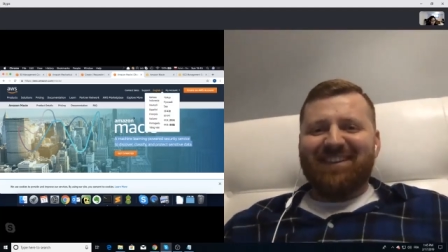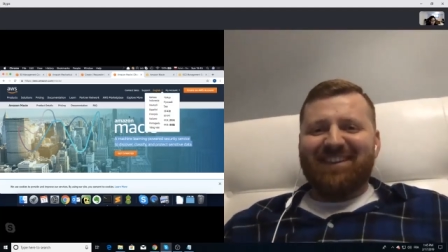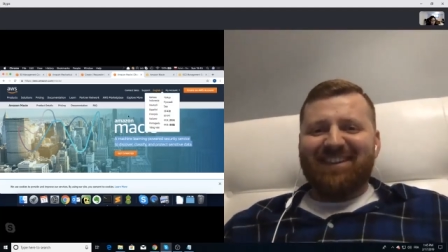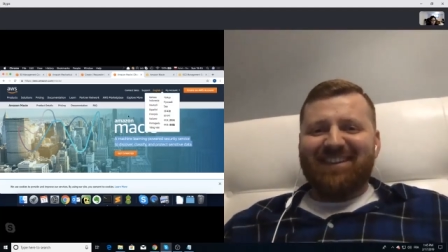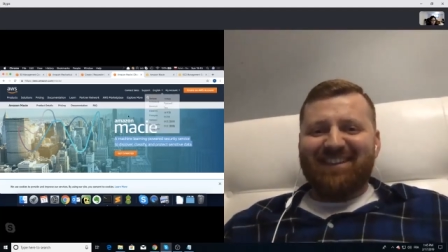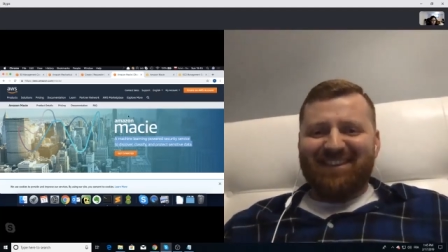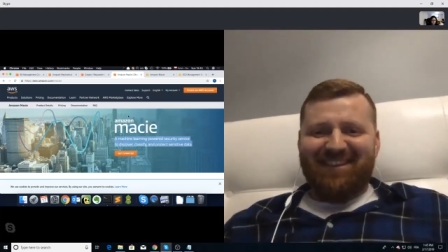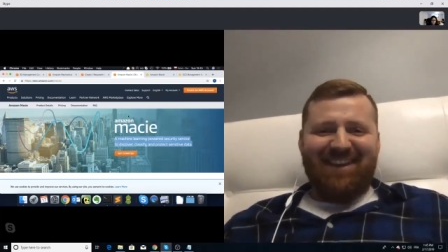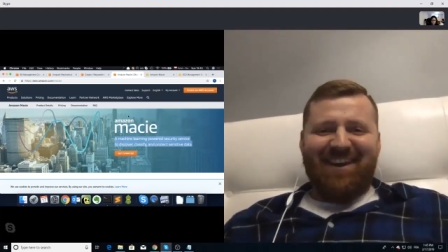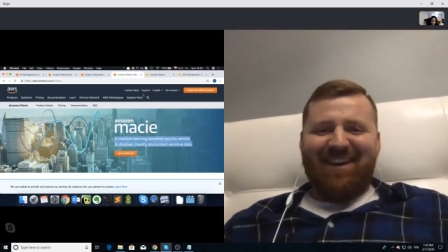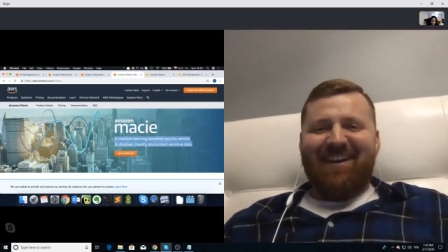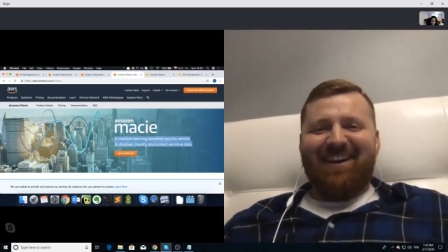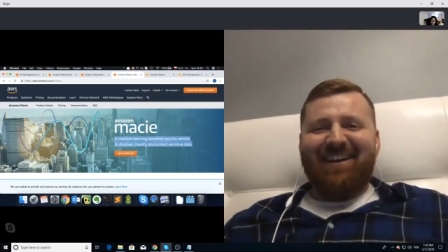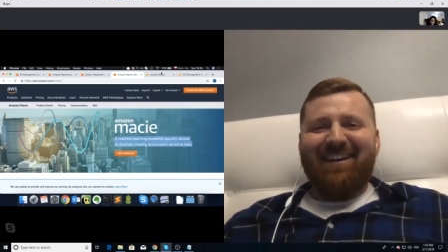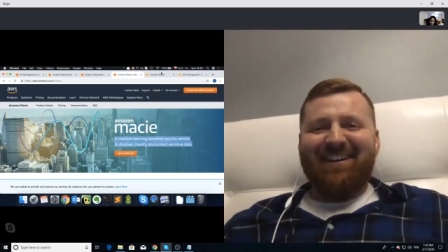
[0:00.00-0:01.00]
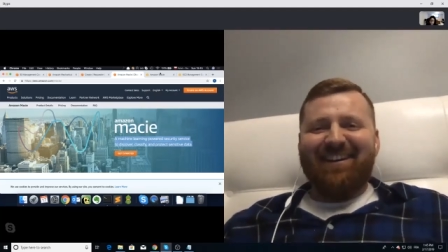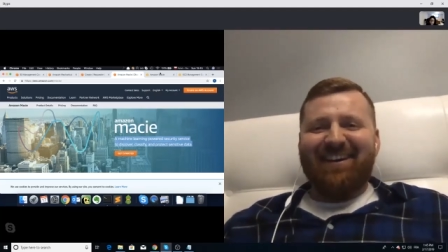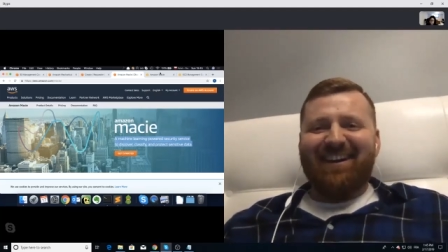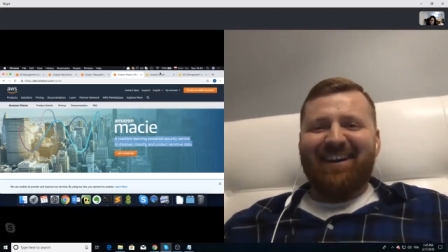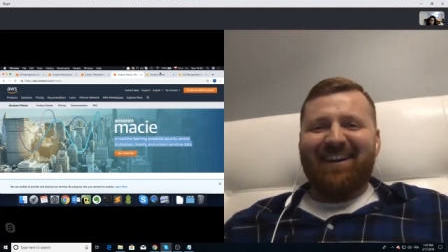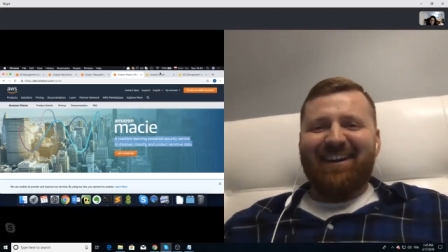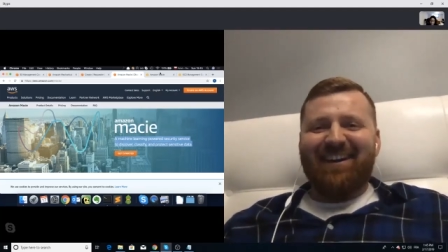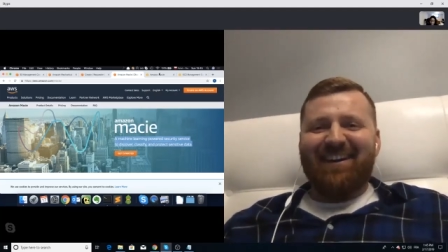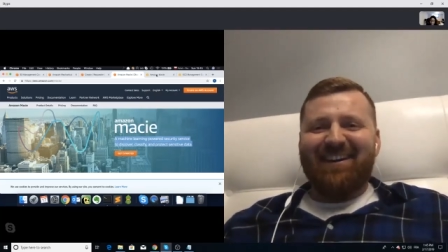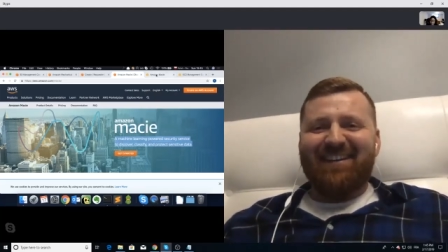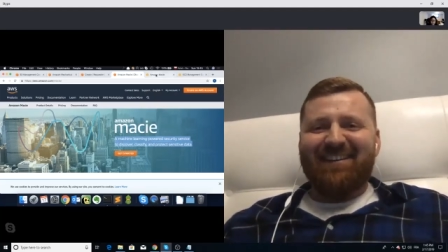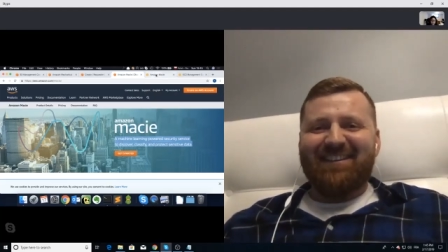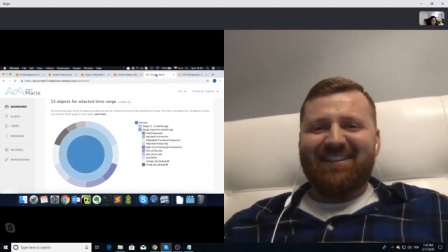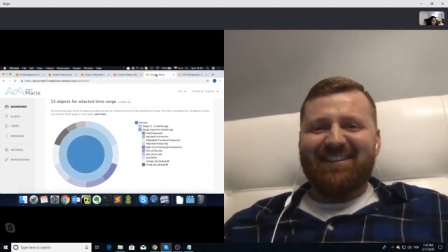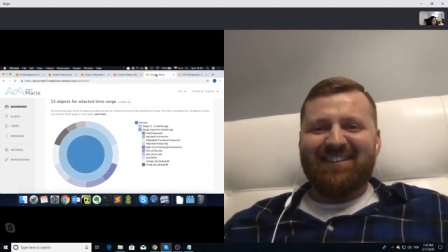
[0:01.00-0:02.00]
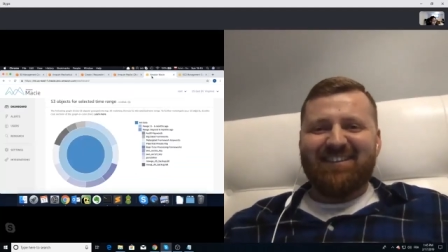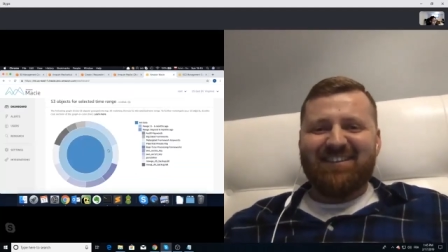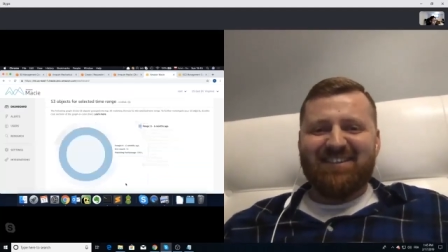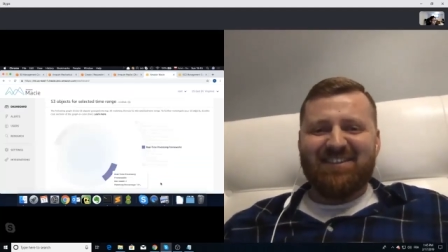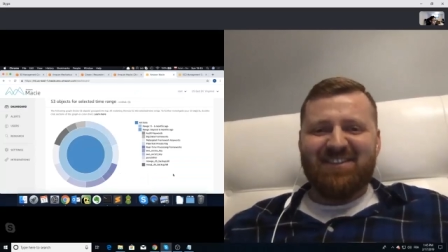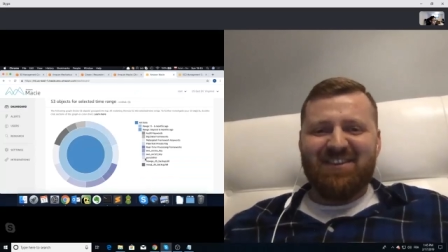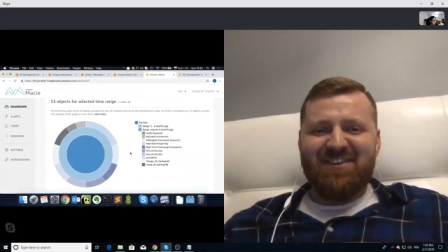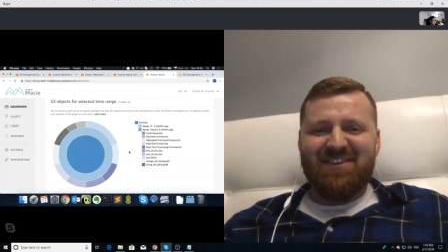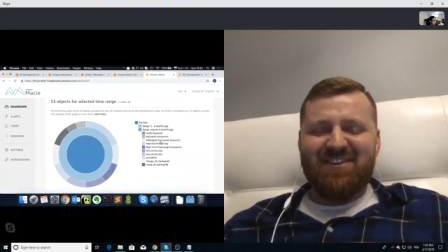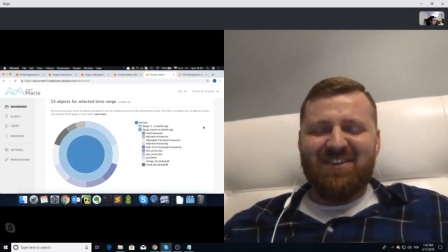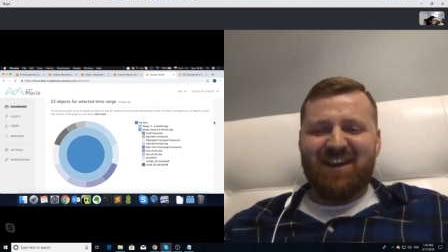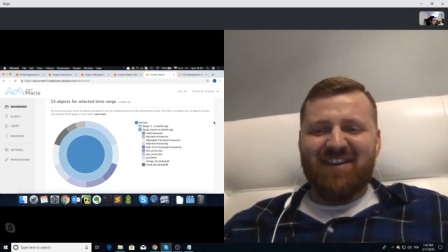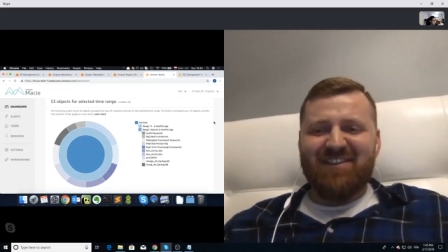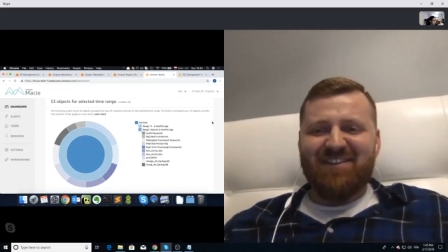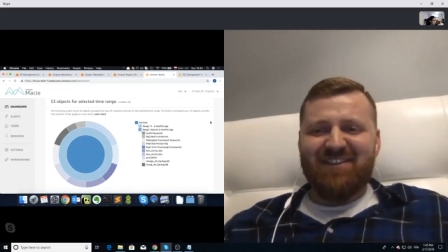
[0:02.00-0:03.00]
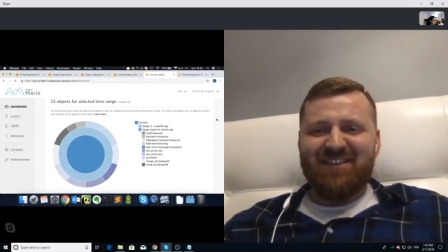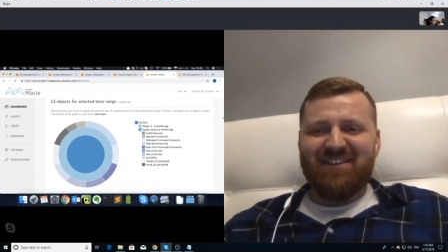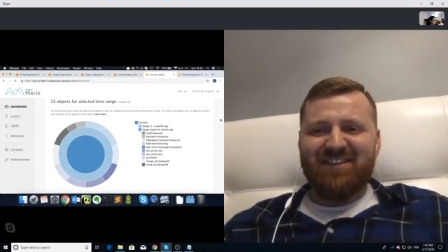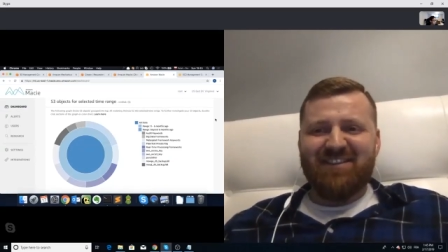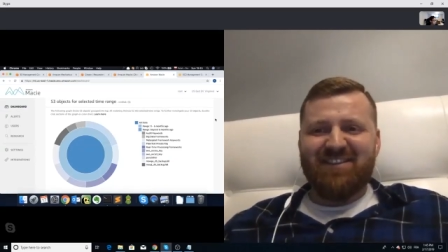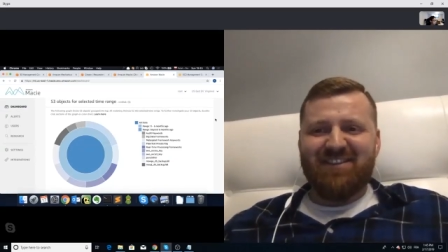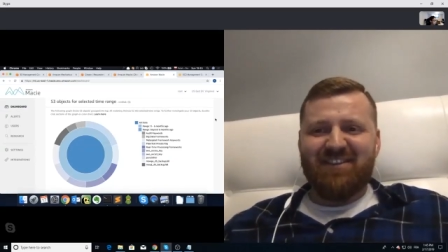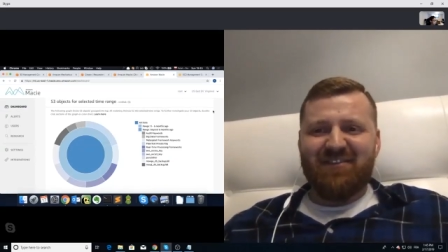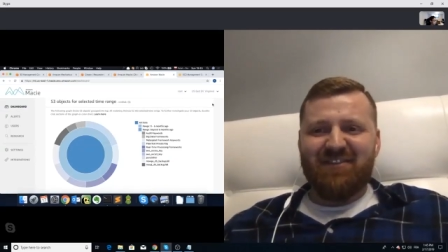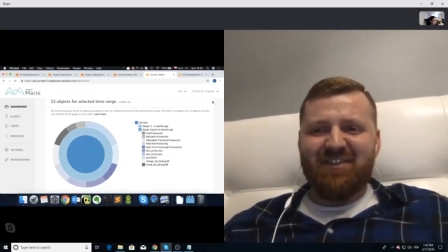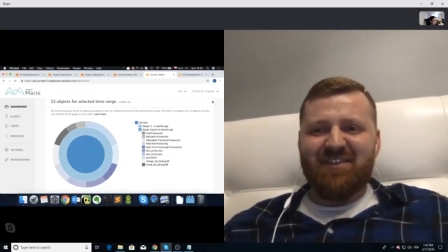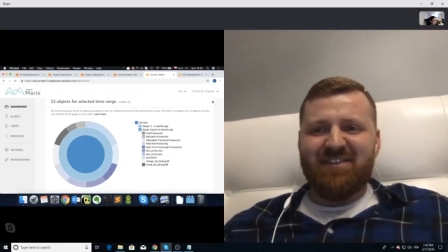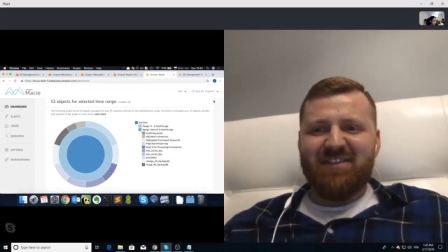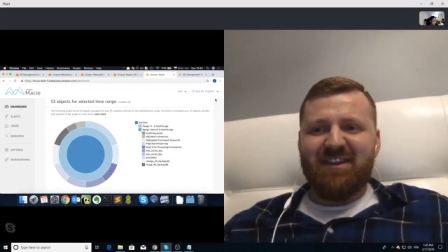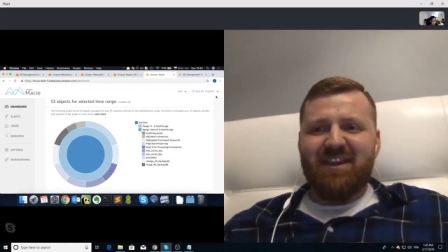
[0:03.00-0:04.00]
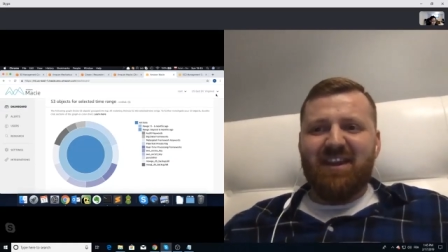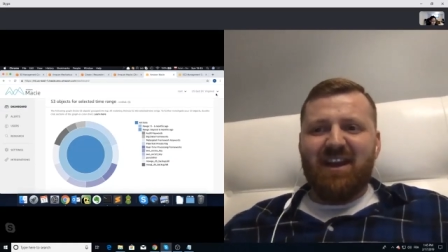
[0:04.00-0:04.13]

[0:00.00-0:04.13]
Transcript: Yeah. So I started the service.